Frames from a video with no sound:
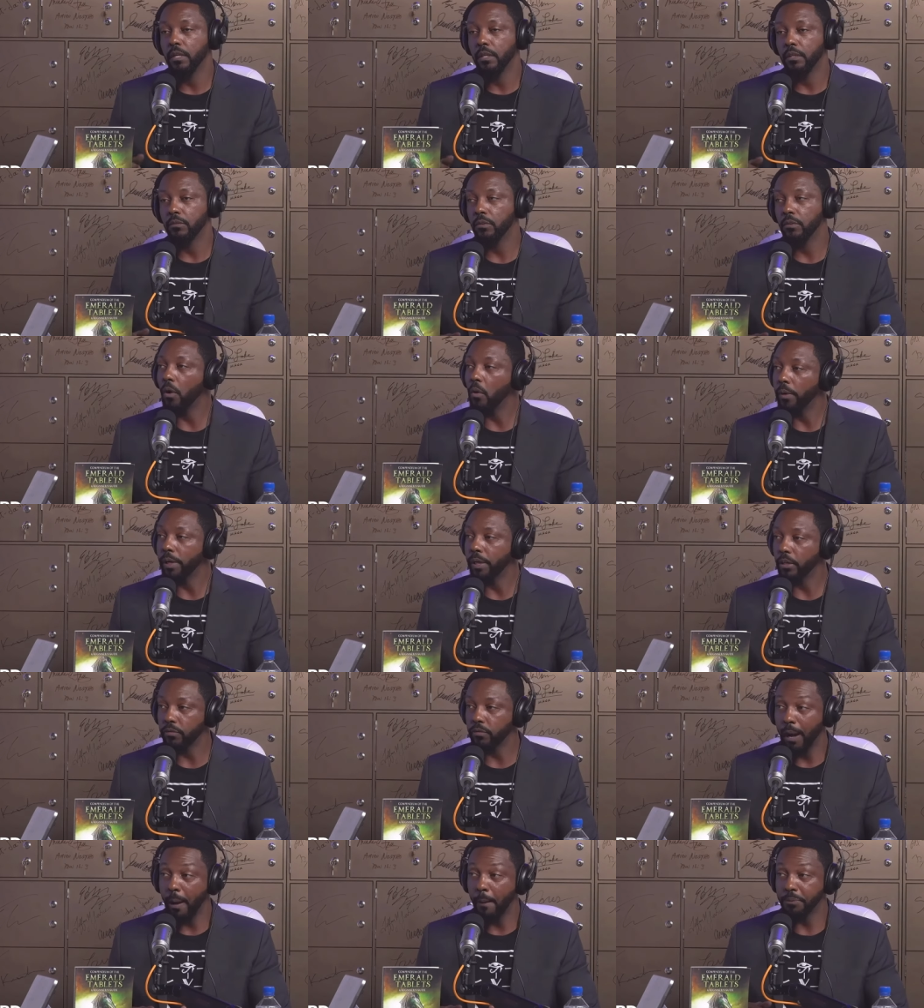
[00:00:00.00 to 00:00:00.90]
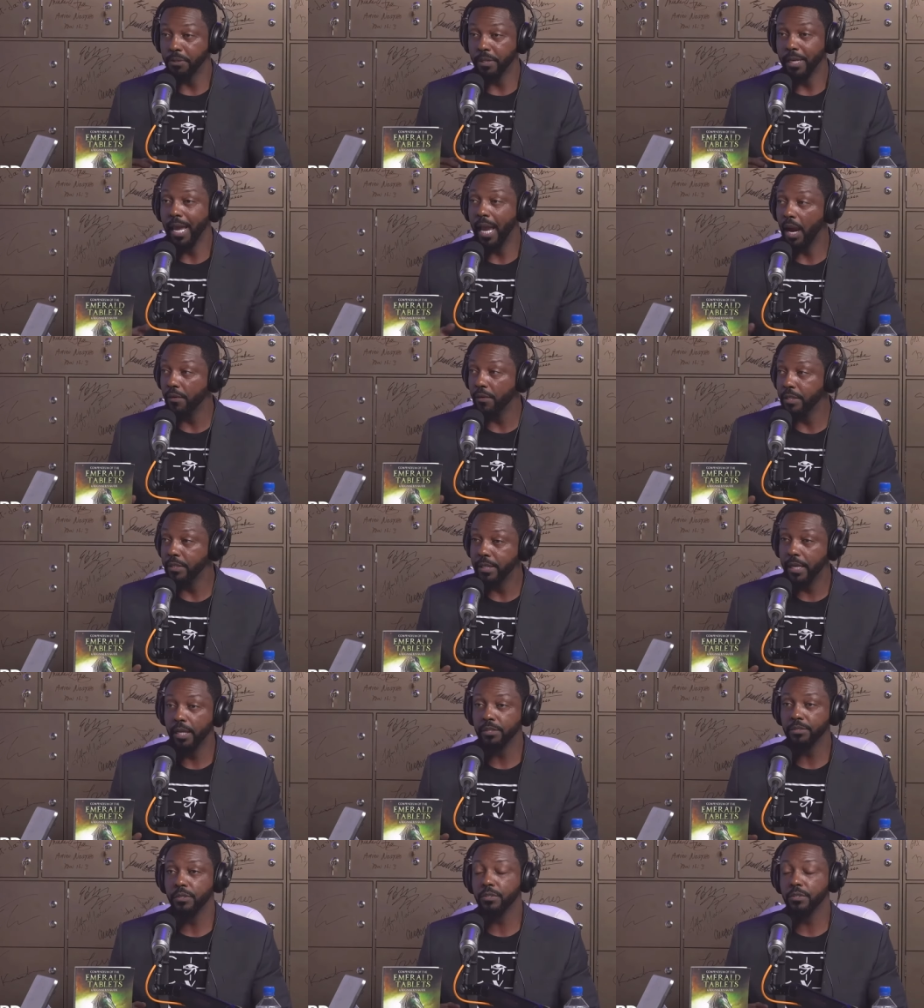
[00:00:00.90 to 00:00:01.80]
growing crops in arid
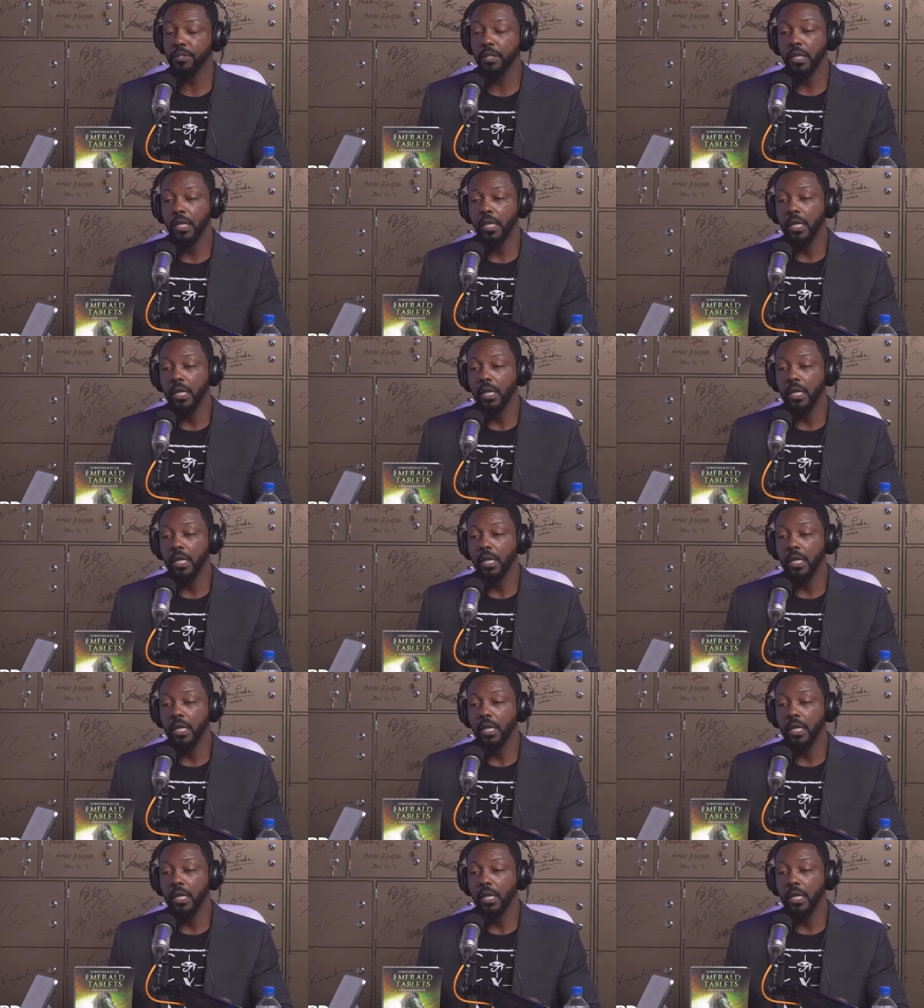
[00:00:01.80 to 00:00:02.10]
deserts.